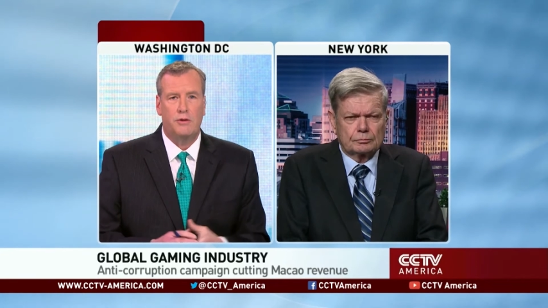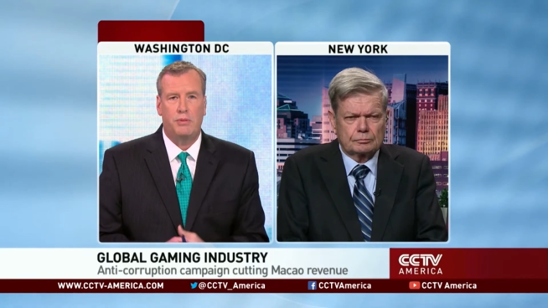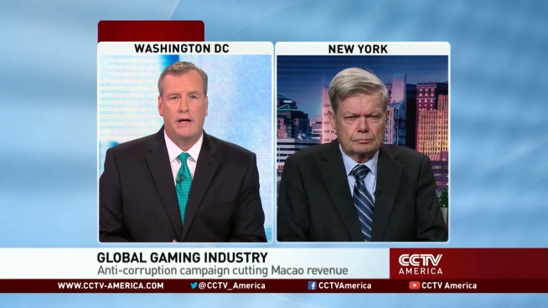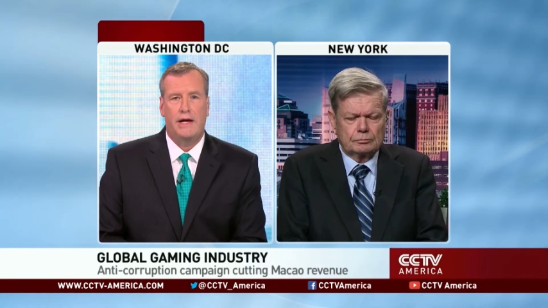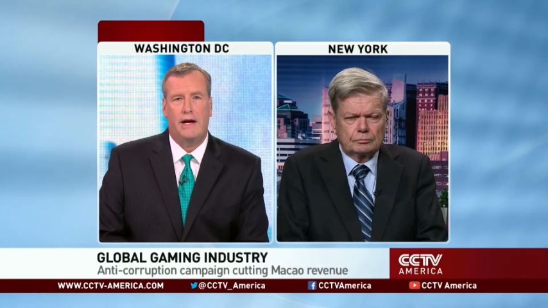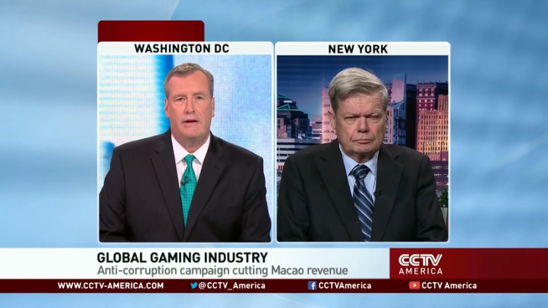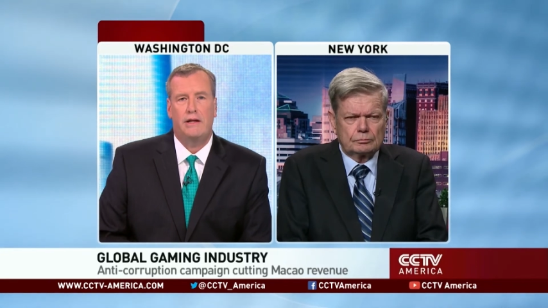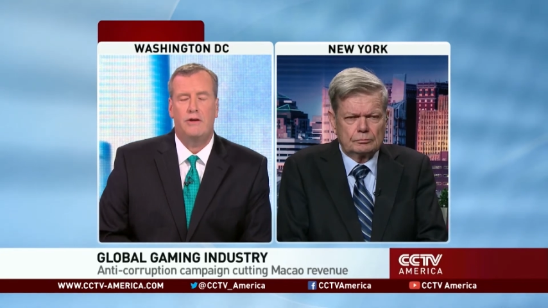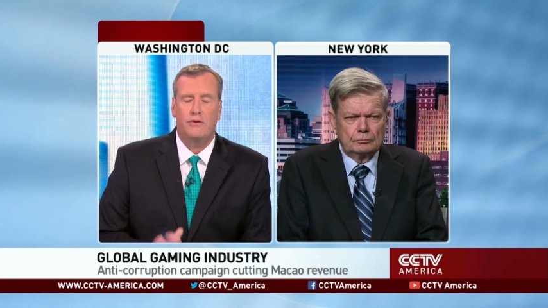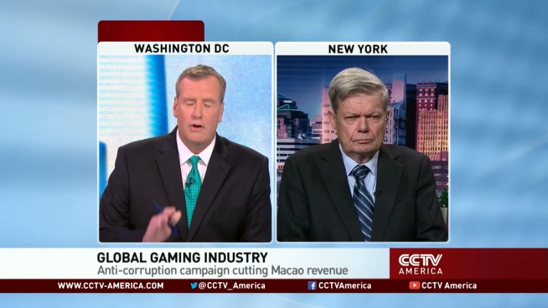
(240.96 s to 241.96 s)
Speaker 1: to play out? And
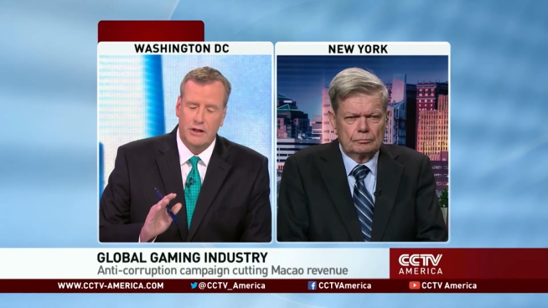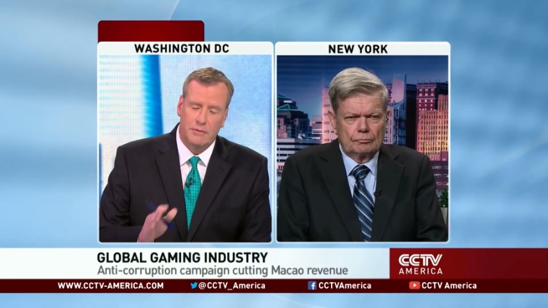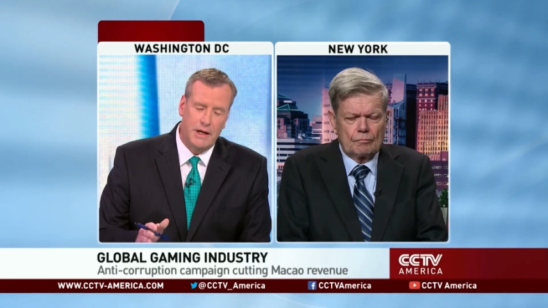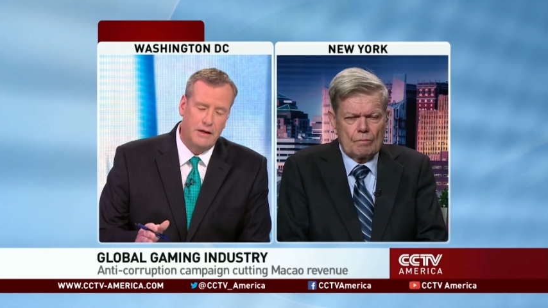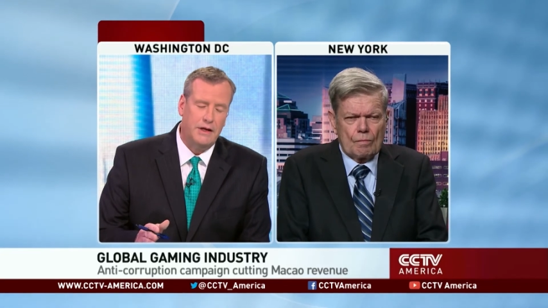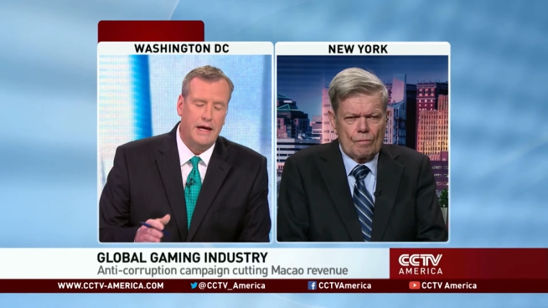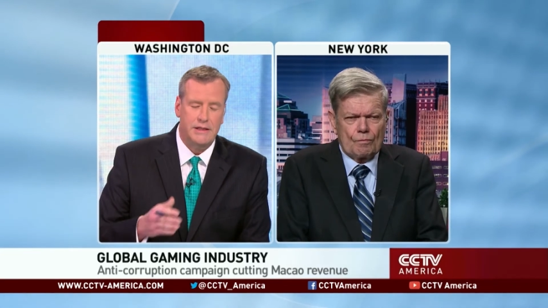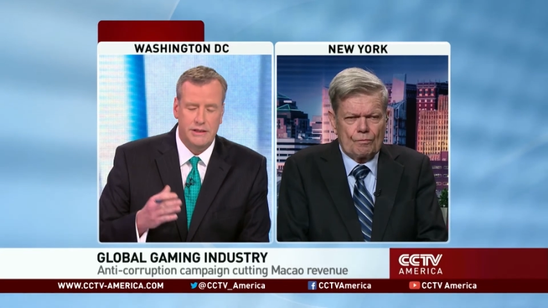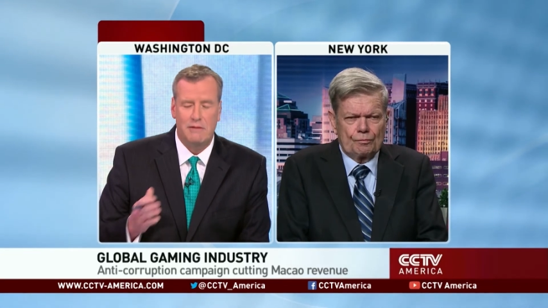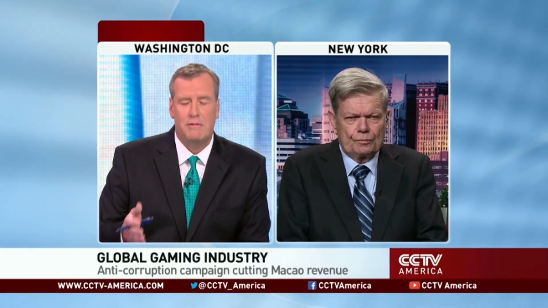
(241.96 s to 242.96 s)
you talked about
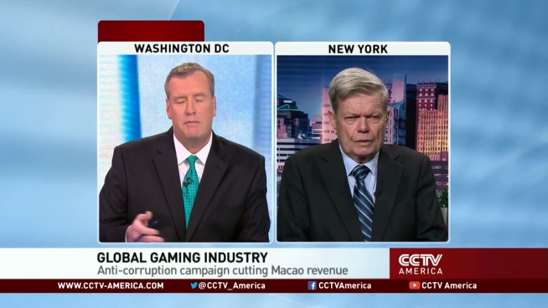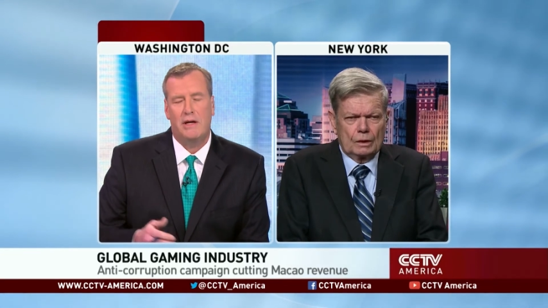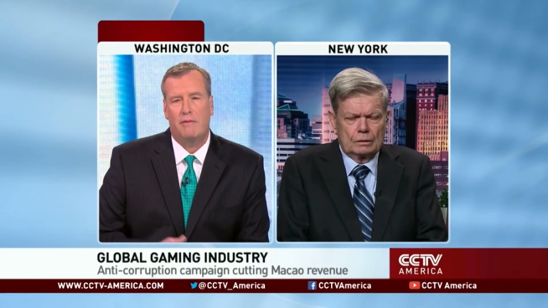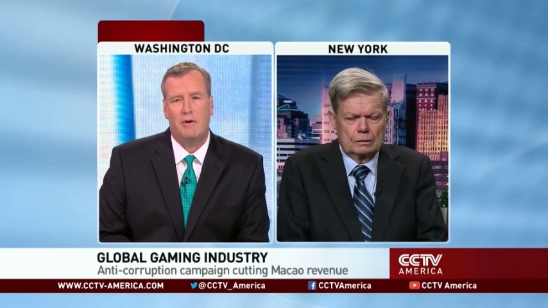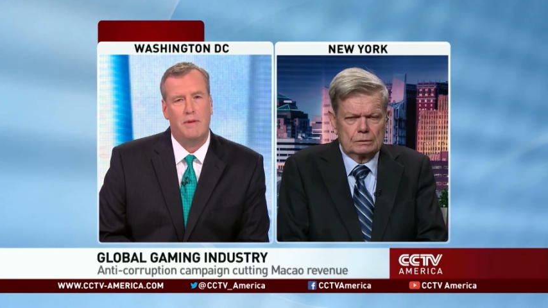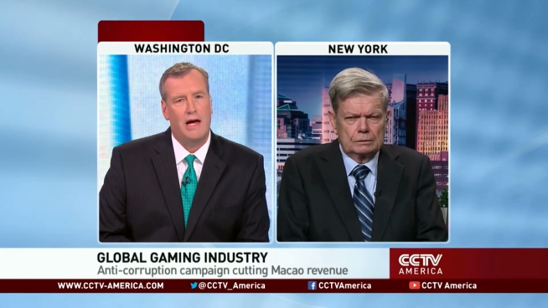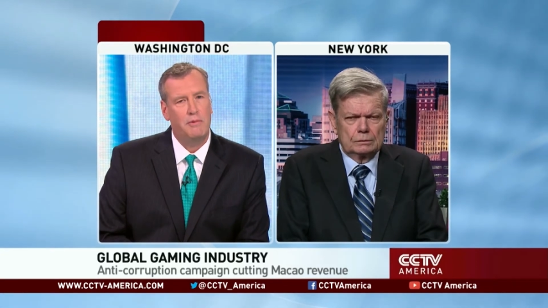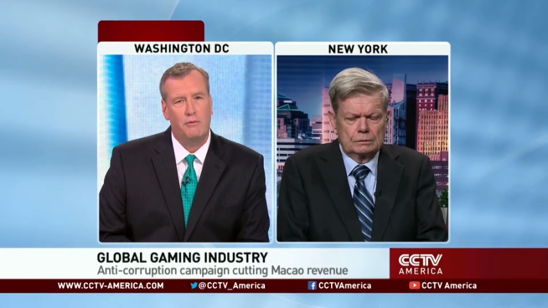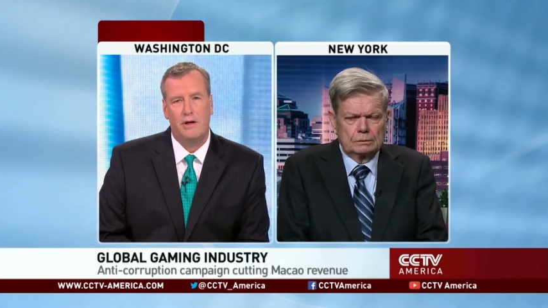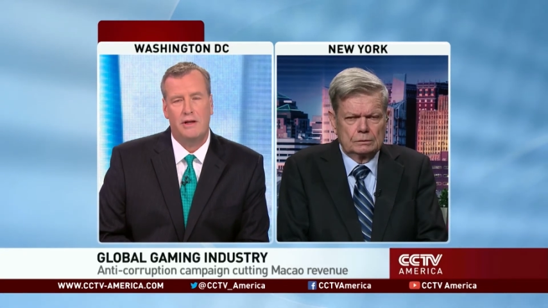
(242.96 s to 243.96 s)
AC maybe coming back,
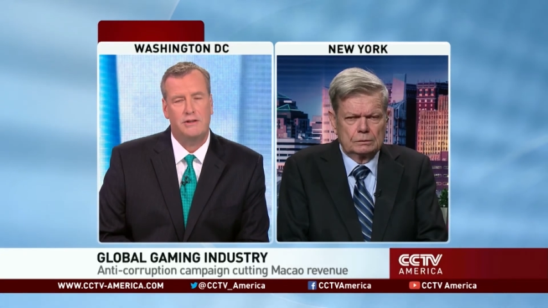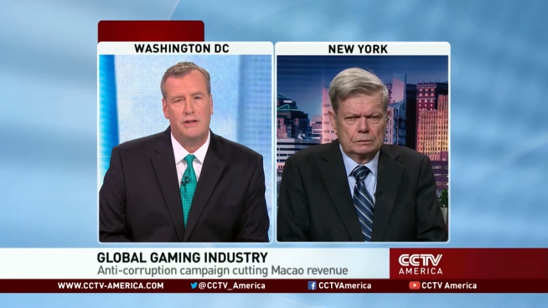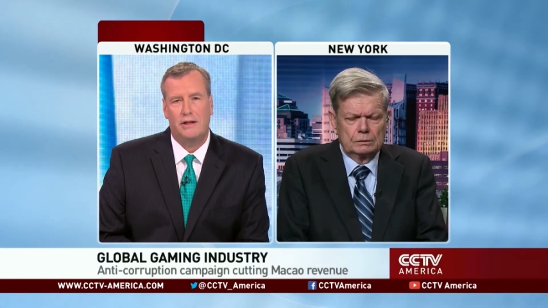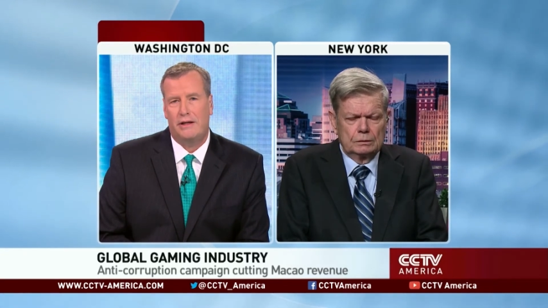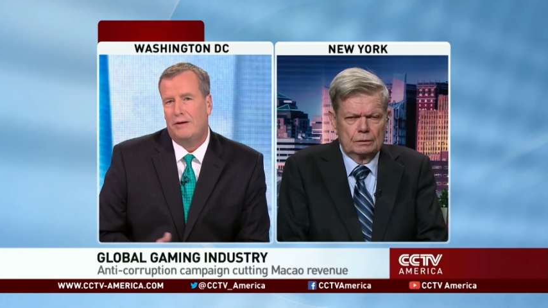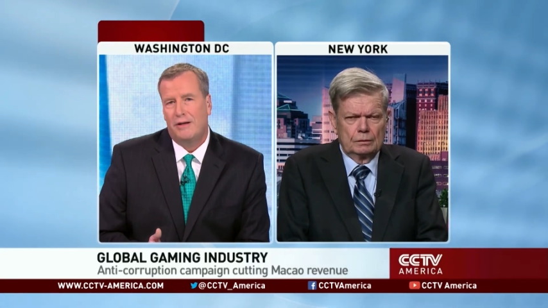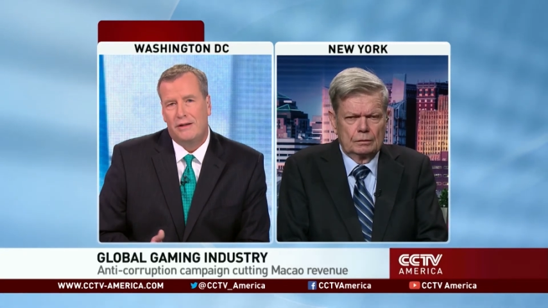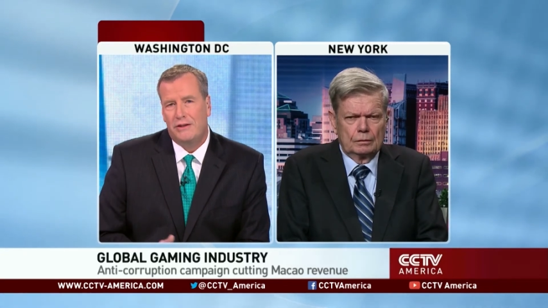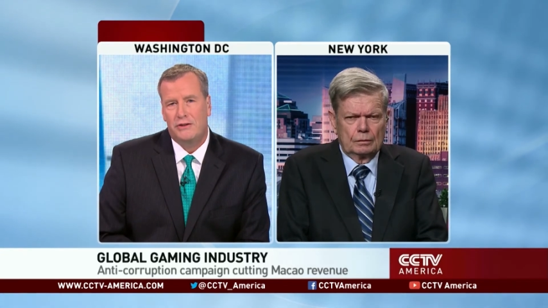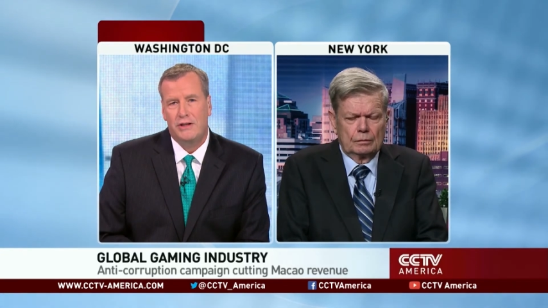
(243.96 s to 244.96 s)
but realistically,
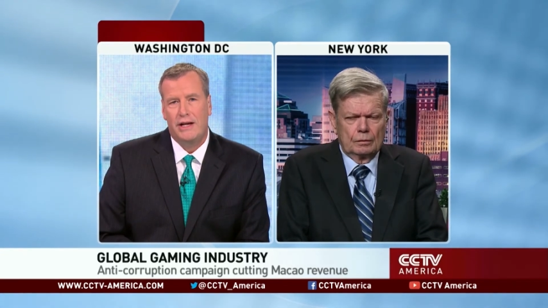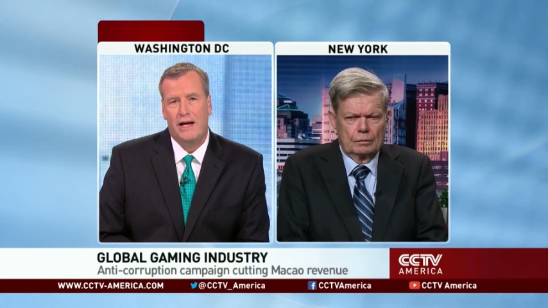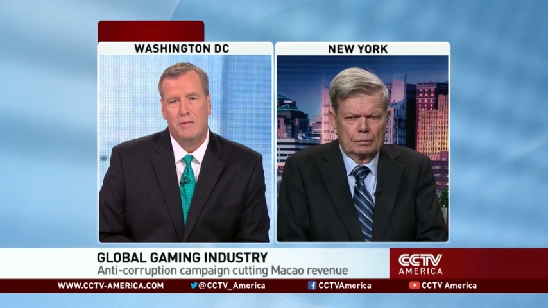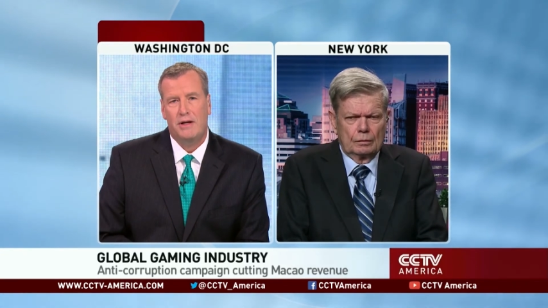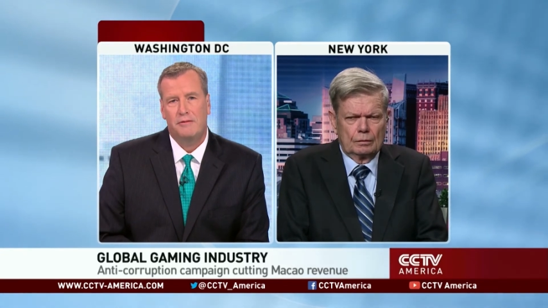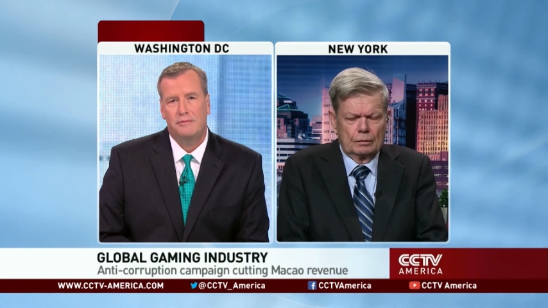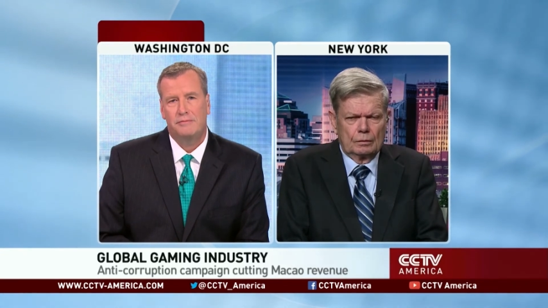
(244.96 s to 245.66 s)
do you see it happening?